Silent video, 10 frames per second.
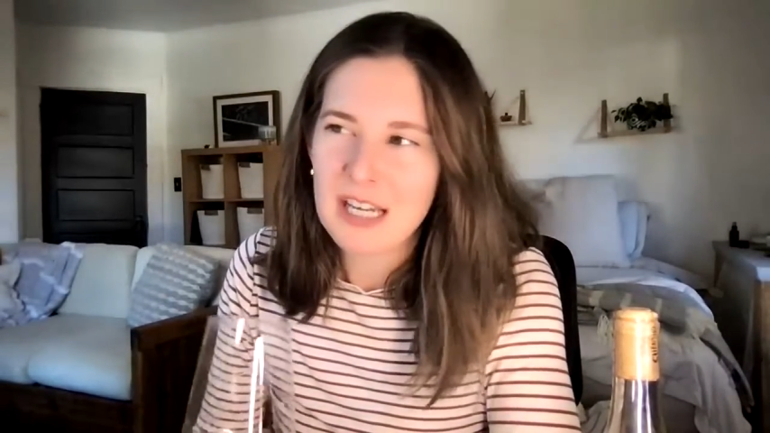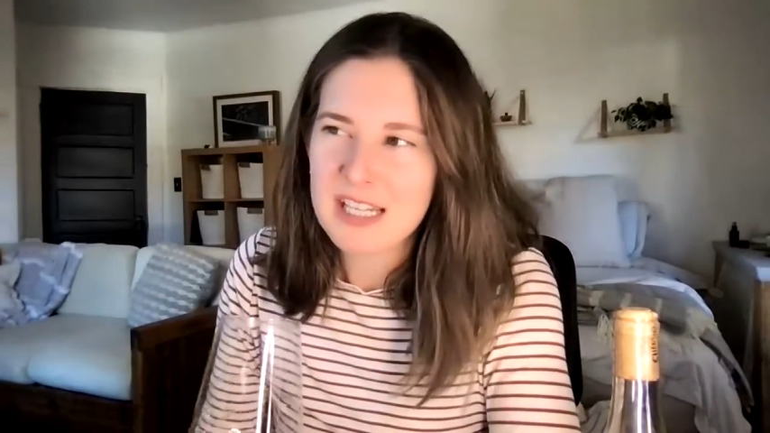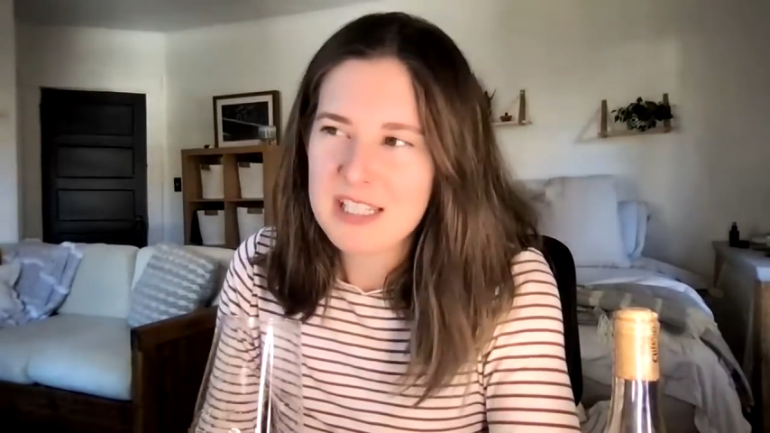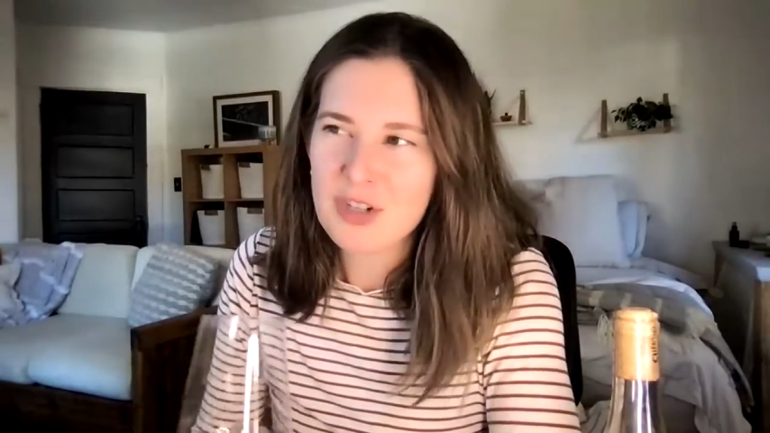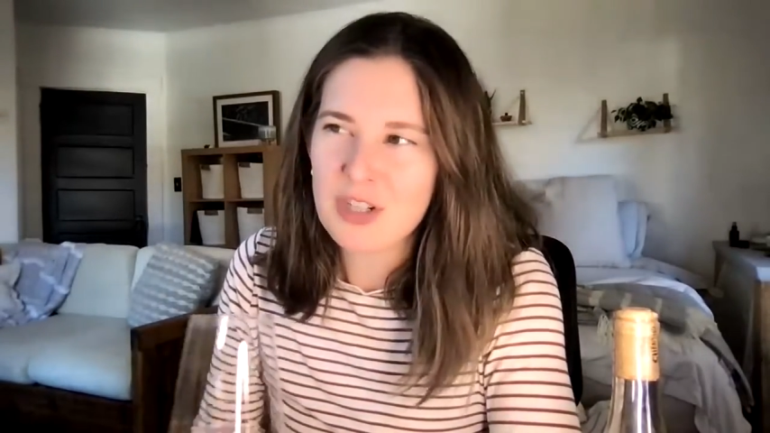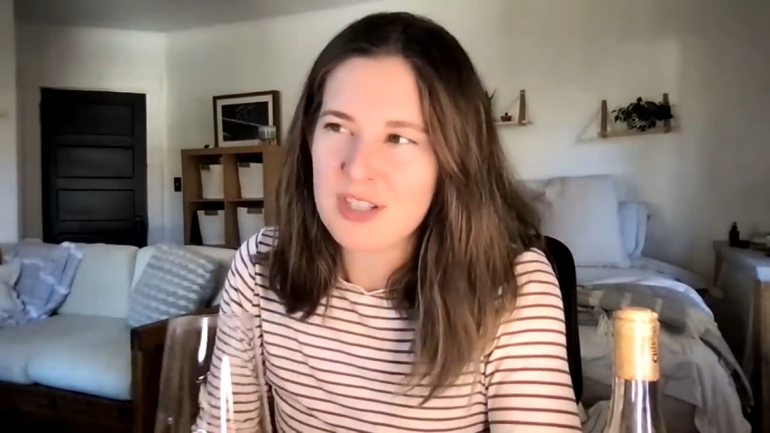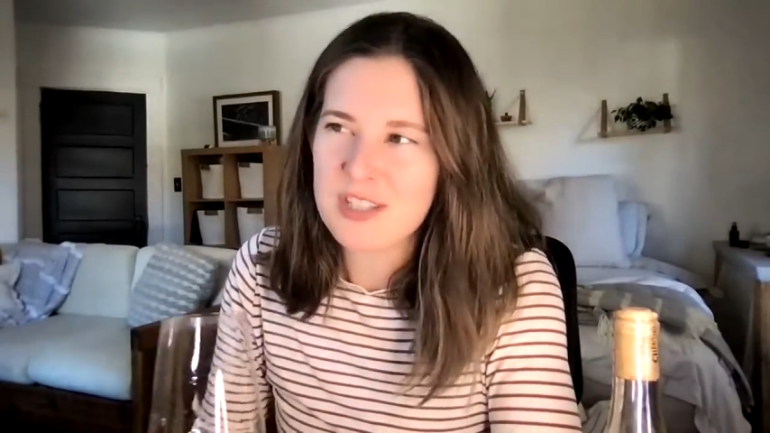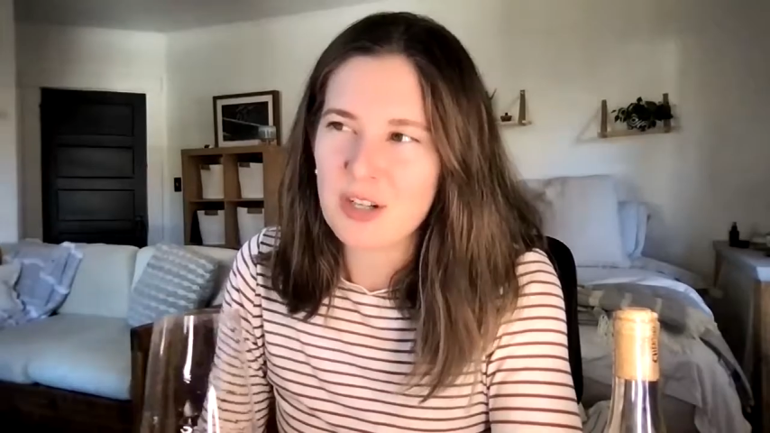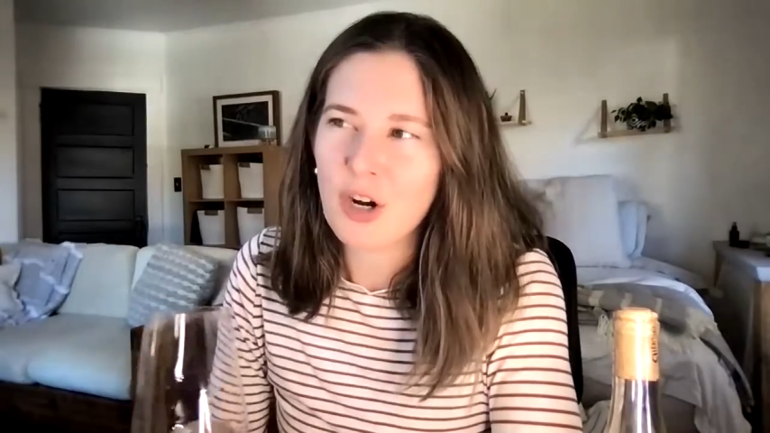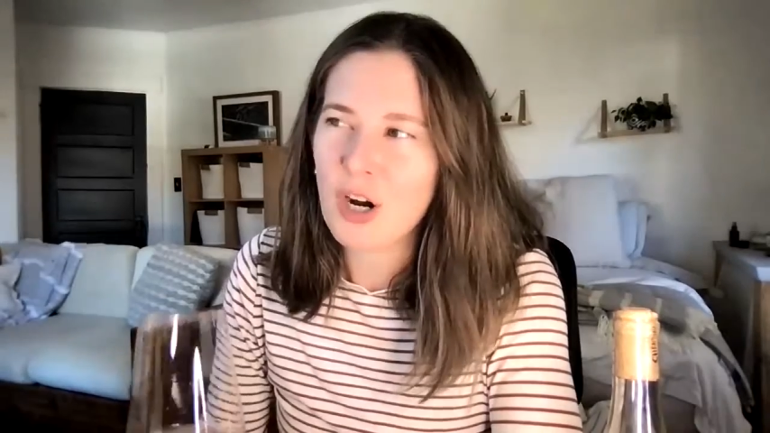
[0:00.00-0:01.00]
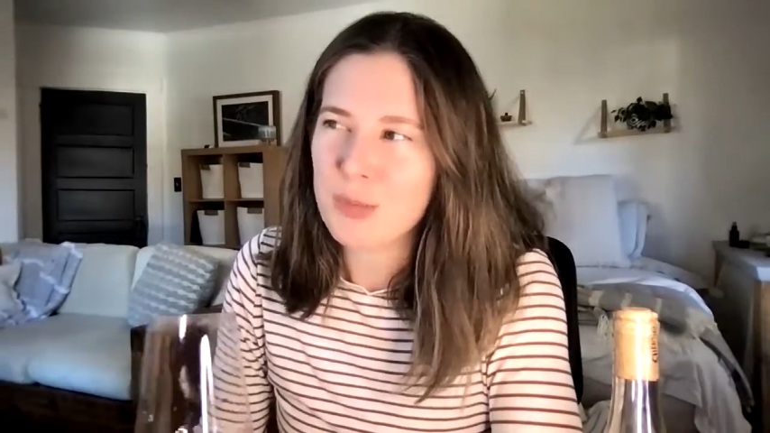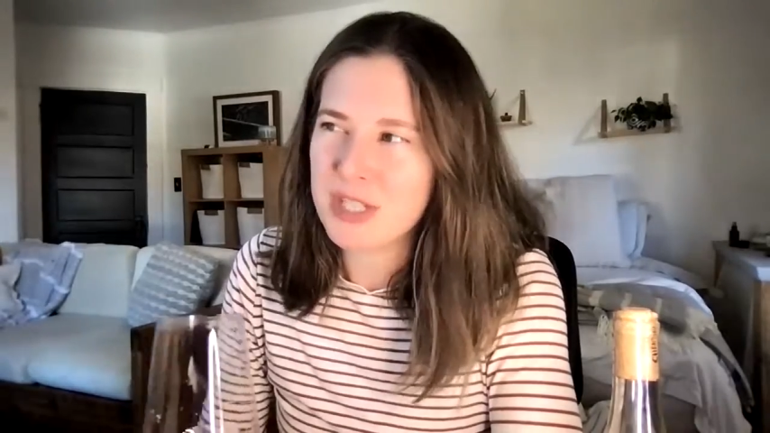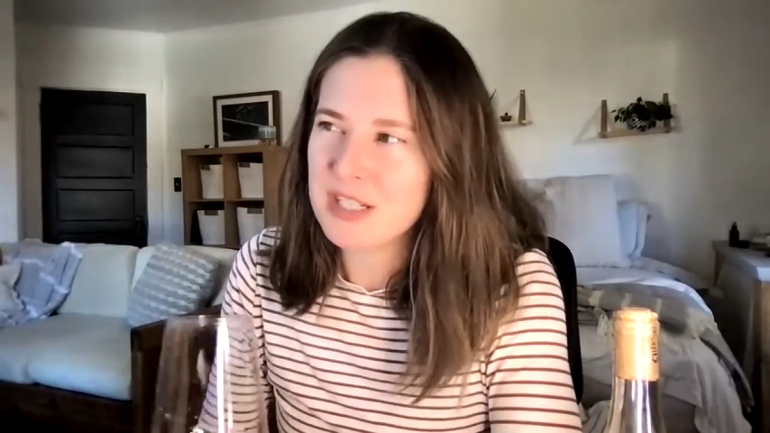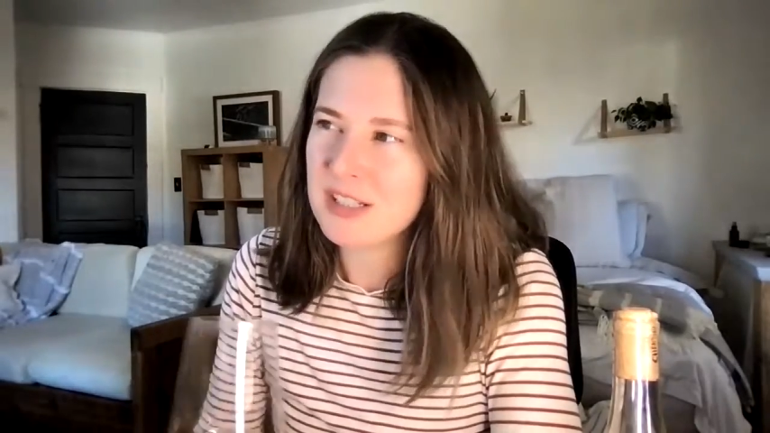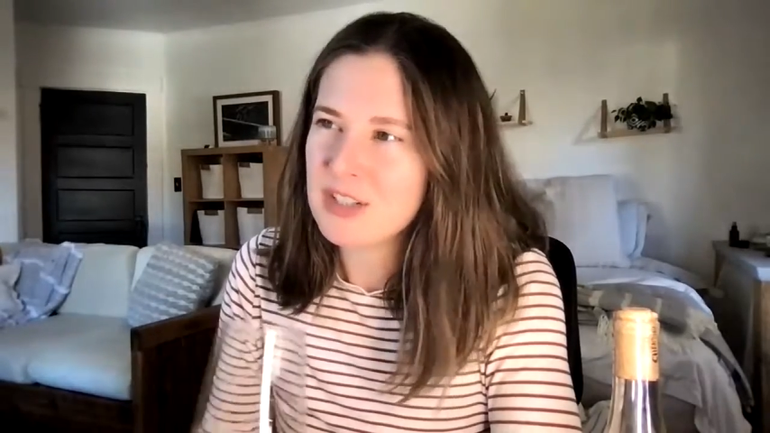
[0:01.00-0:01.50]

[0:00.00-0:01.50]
I guess I shouldn't have said carbonated.